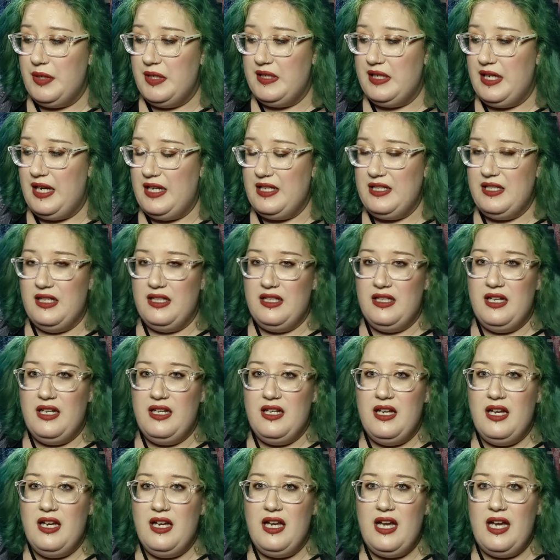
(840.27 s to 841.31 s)
But I,
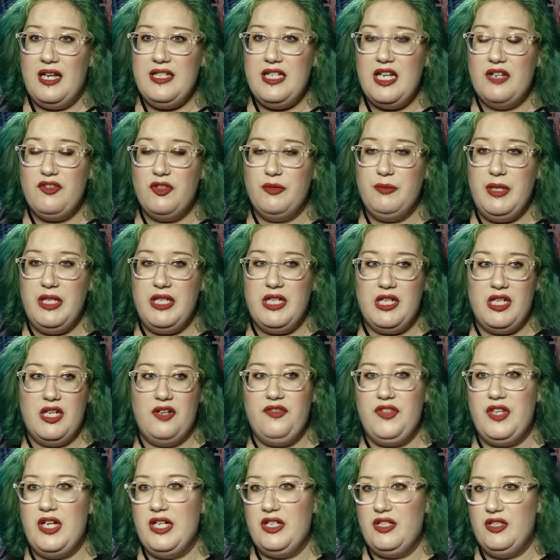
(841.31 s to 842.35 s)
I never made
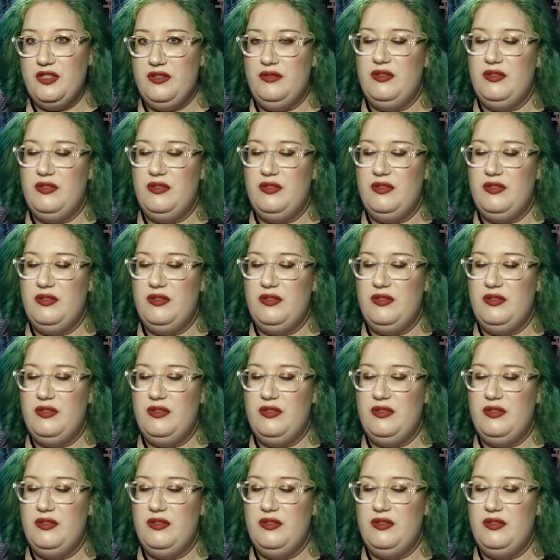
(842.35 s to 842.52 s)
enough that I